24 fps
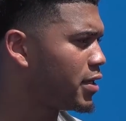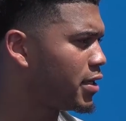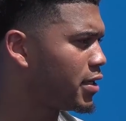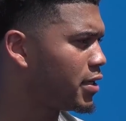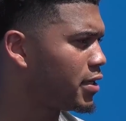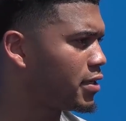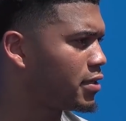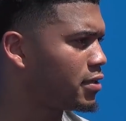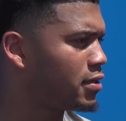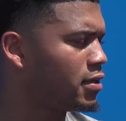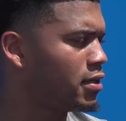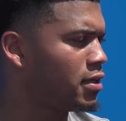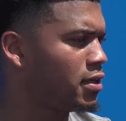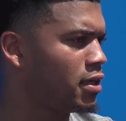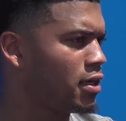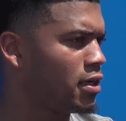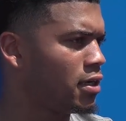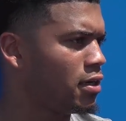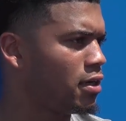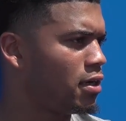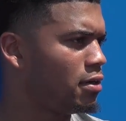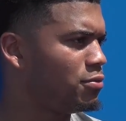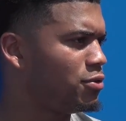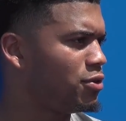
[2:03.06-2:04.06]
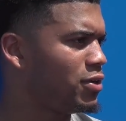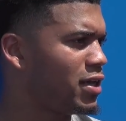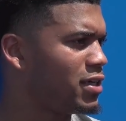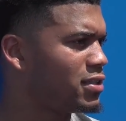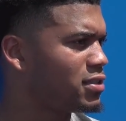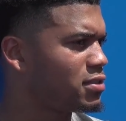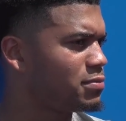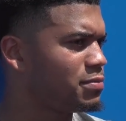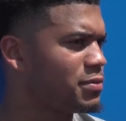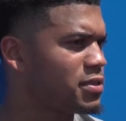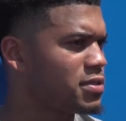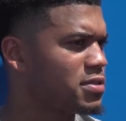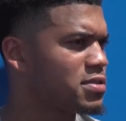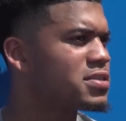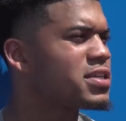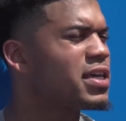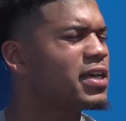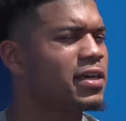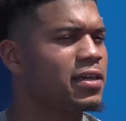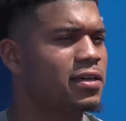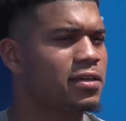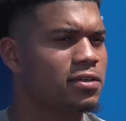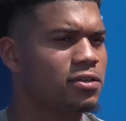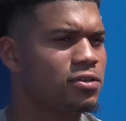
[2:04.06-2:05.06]
And, I've just been
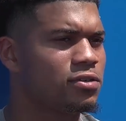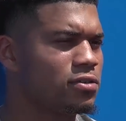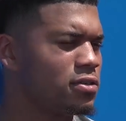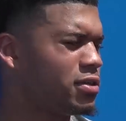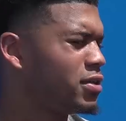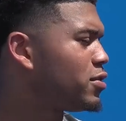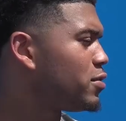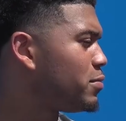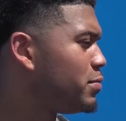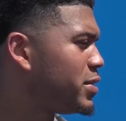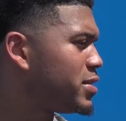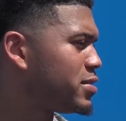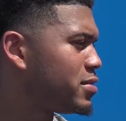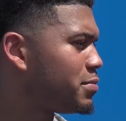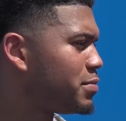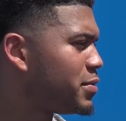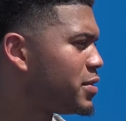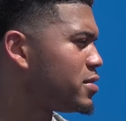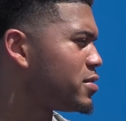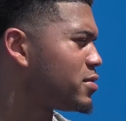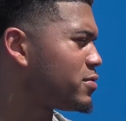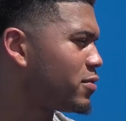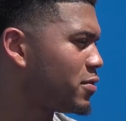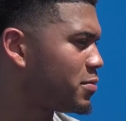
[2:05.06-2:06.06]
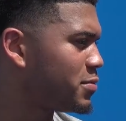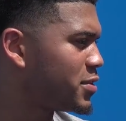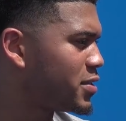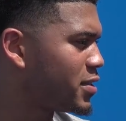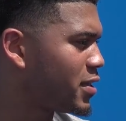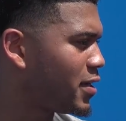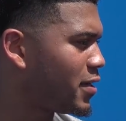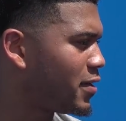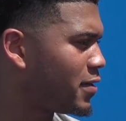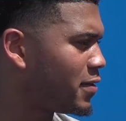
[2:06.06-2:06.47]
taking little bits and pieces from his game.